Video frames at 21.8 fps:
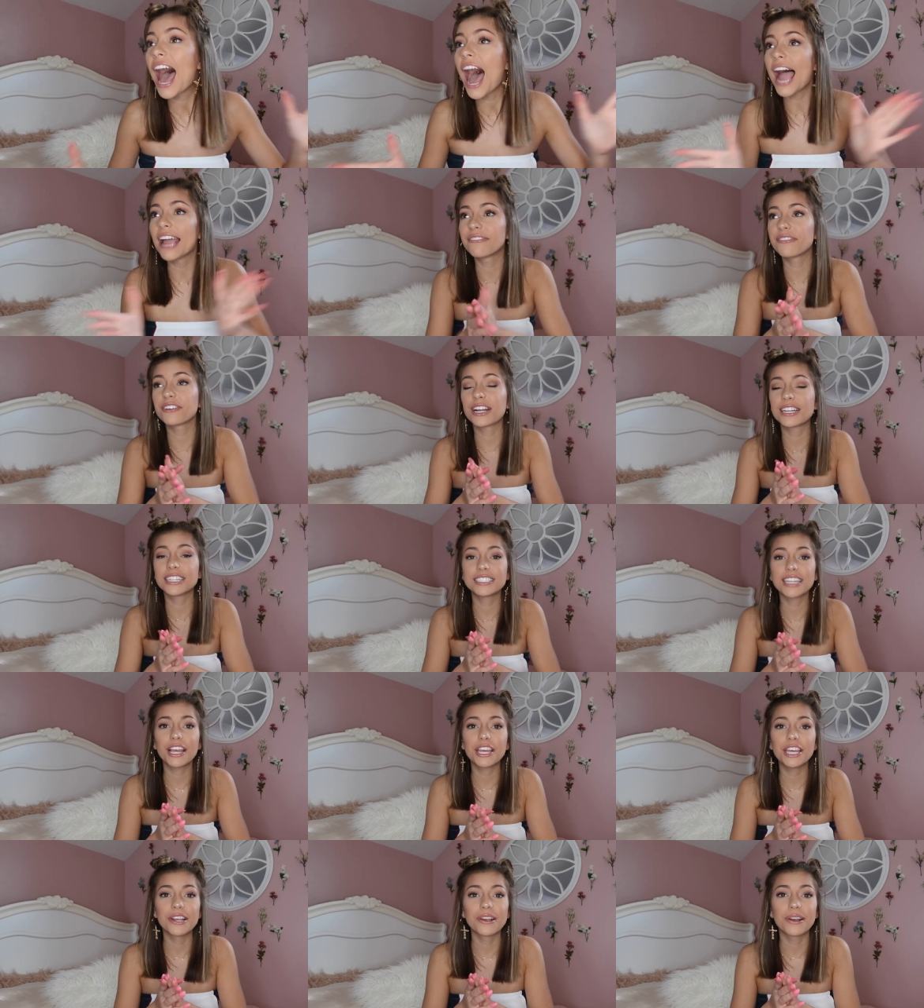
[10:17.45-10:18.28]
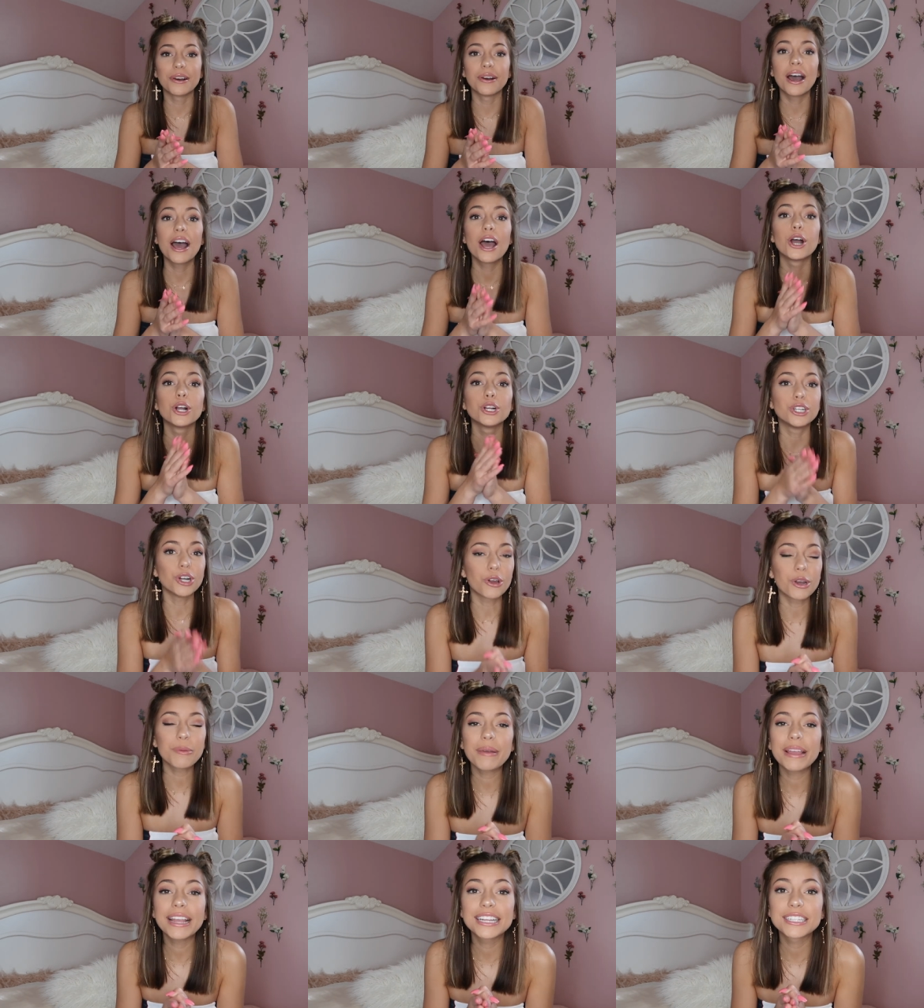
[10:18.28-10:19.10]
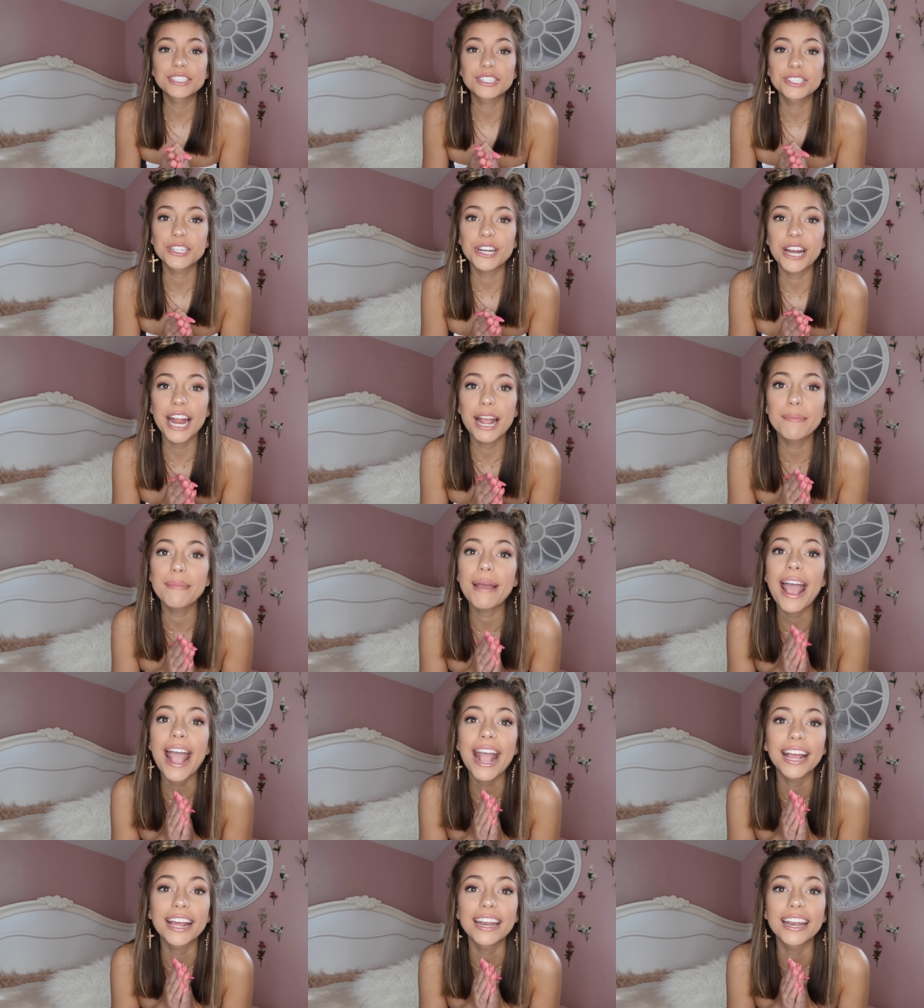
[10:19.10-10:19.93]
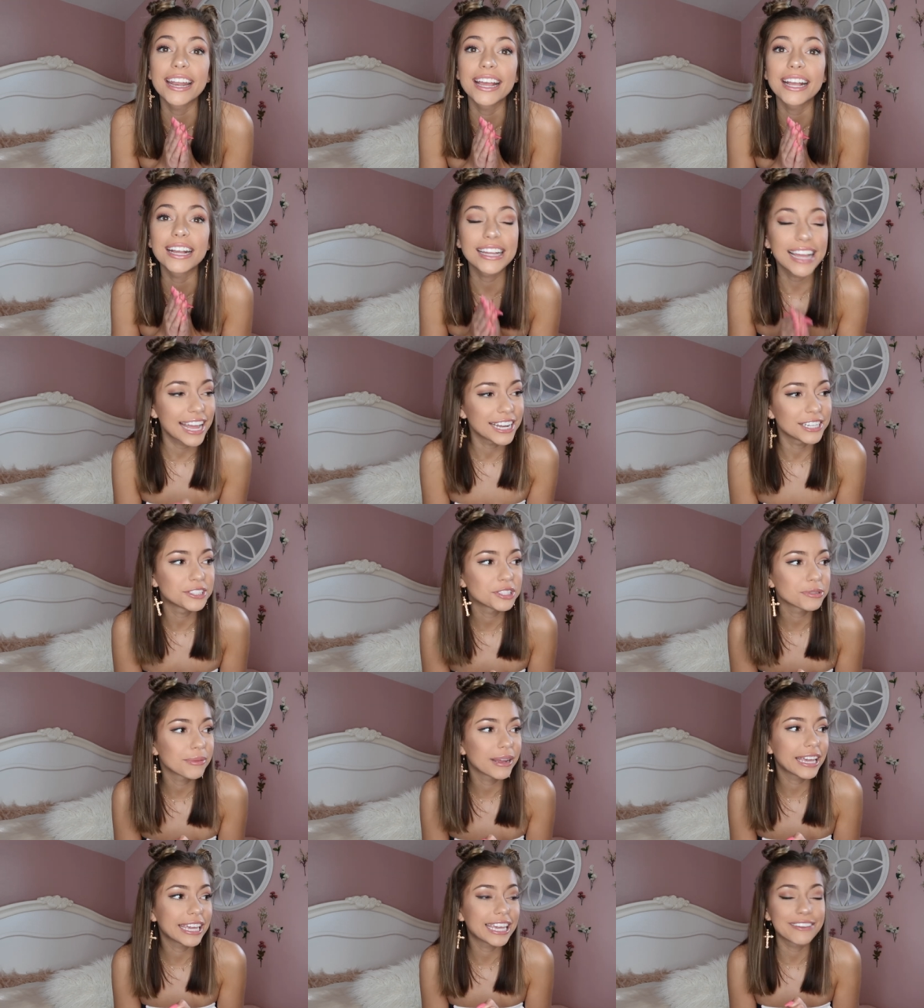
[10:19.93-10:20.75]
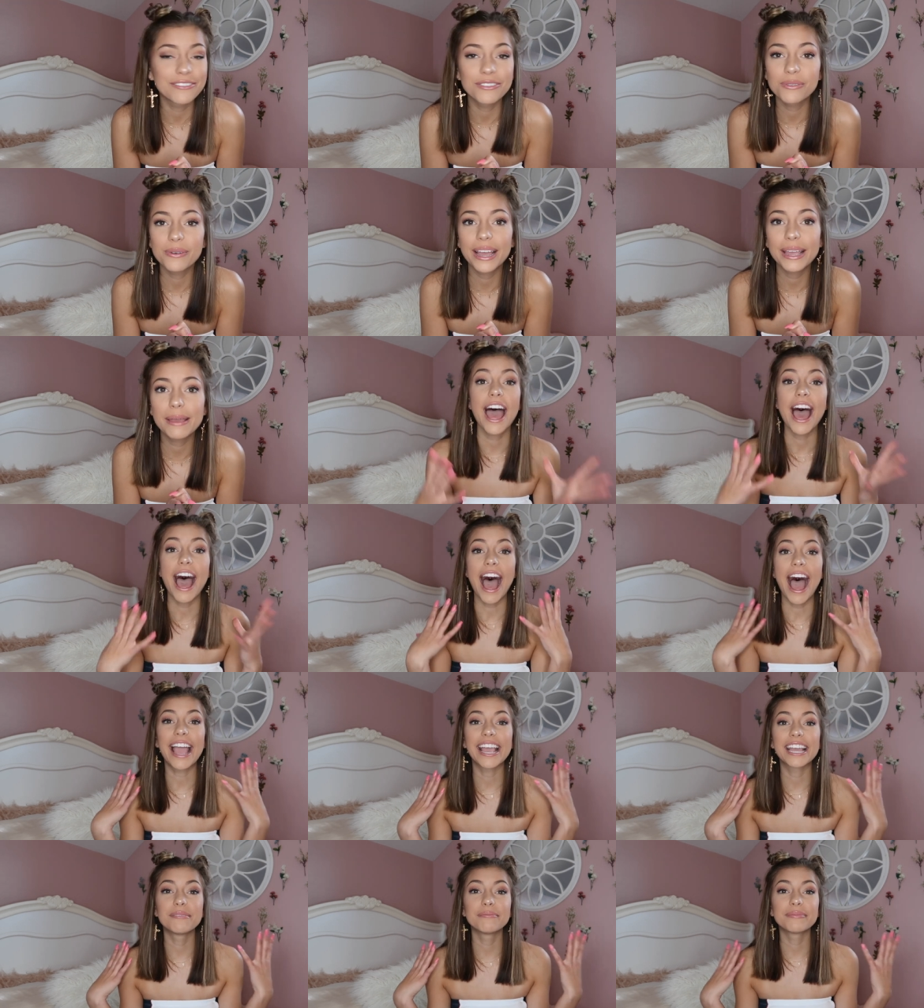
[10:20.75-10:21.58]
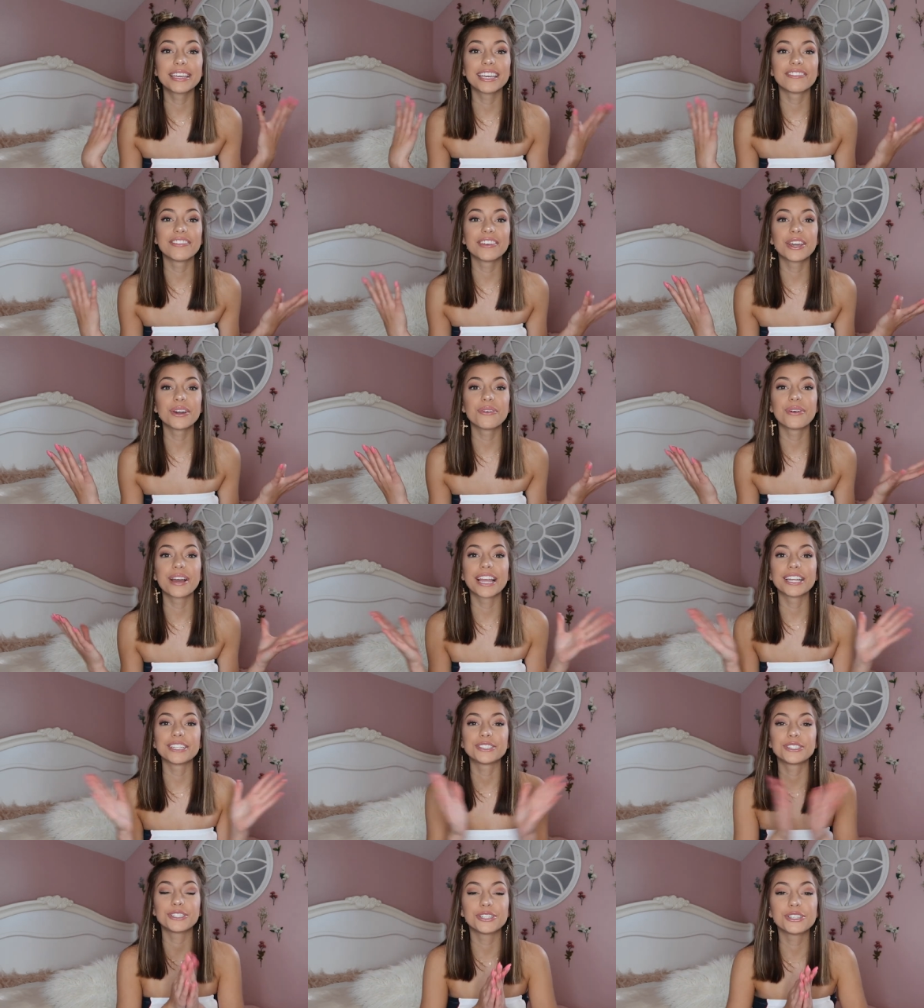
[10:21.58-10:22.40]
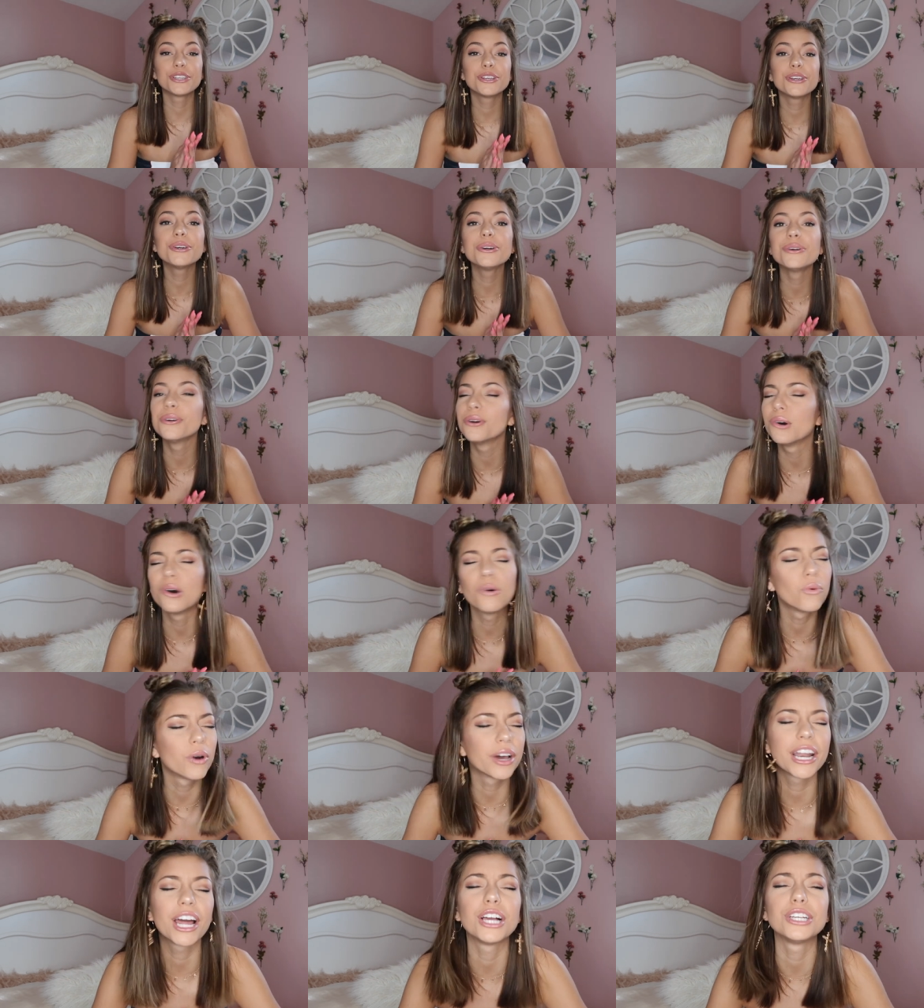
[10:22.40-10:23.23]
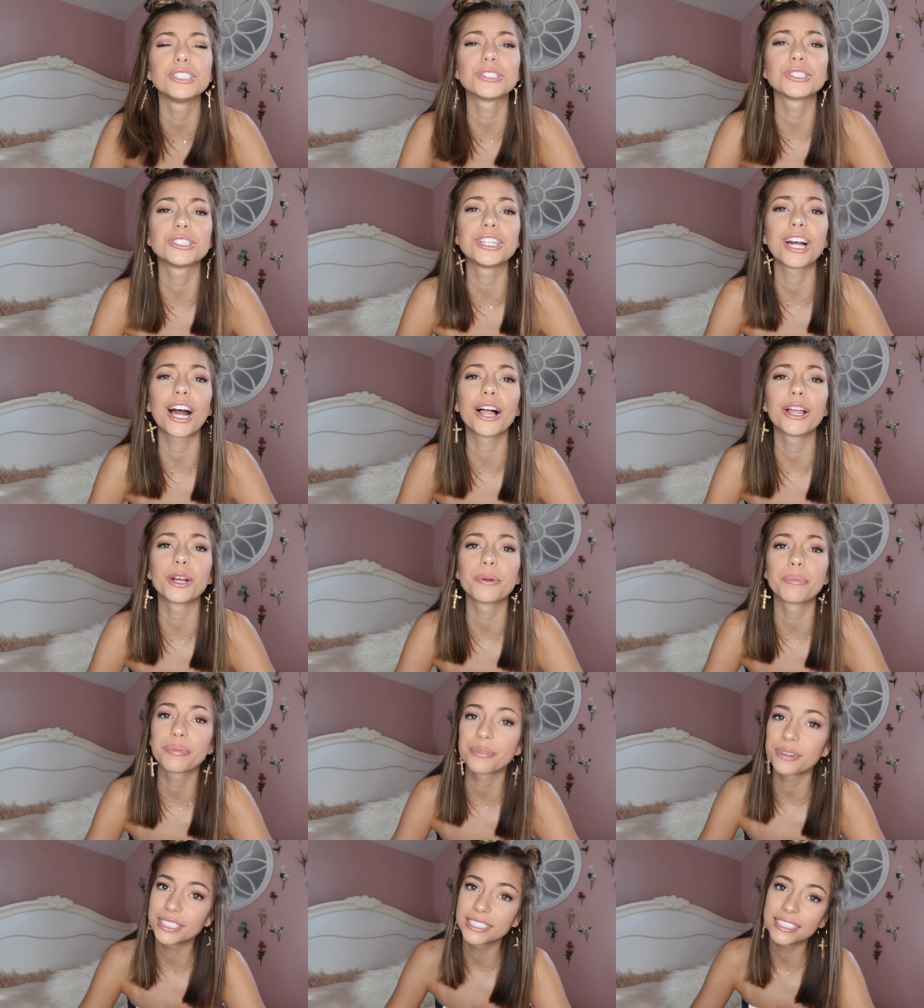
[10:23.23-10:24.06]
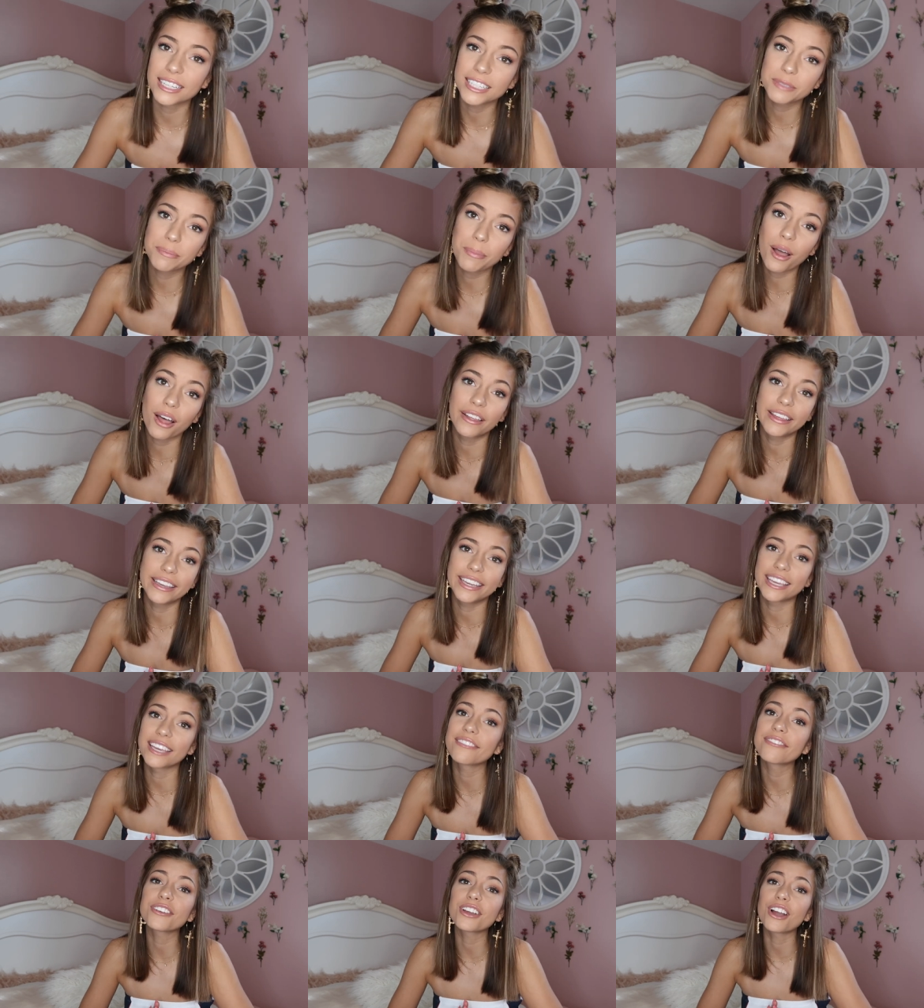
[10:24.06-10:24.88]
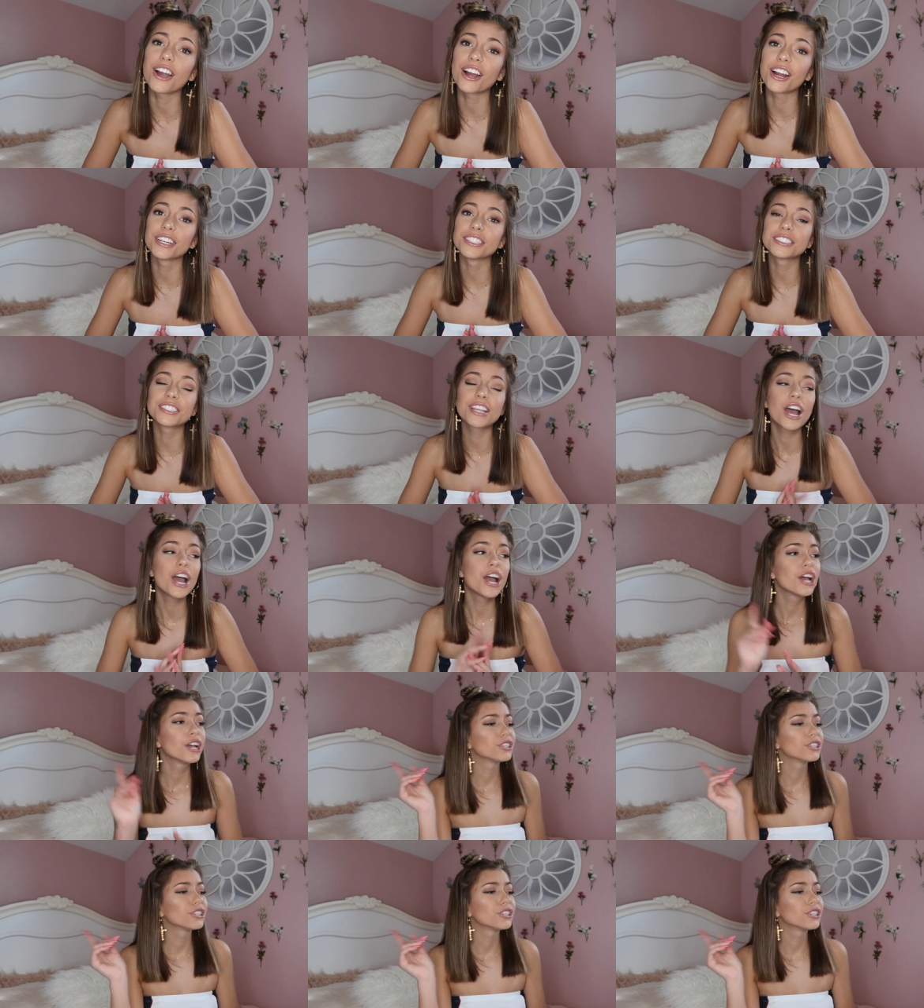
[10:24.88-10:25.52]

I forgot to tell you, go to my Instagram and enter my giveaway. I am giving away two one hundred dollar Princess Polly gift cards.